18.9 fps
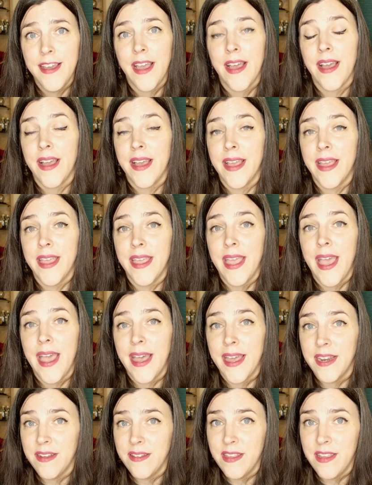I
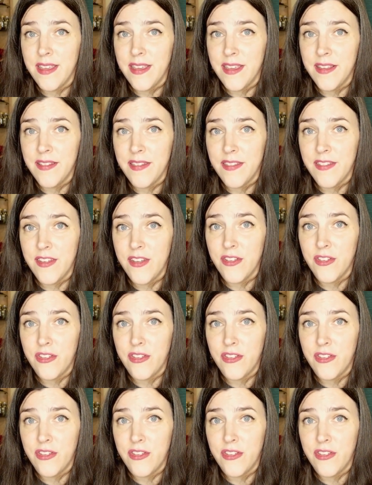added the yeast